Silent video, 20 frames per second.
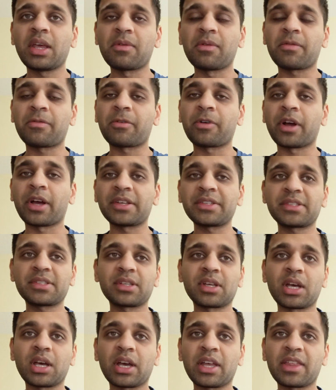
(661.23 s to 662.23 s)
even for
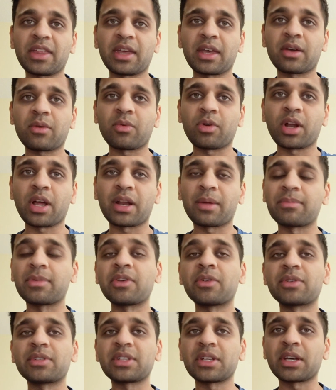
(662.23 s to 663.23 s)
us, I think we're not
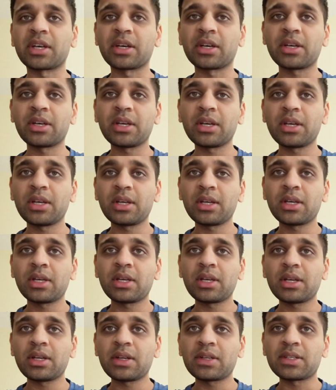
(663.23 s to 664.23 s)
immune to
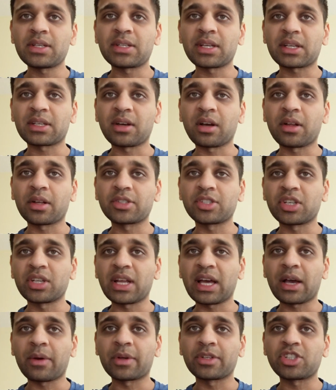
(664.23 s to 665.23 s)
technology
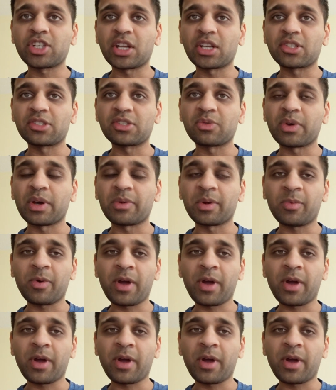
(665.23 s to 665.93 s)
and how it changes the way we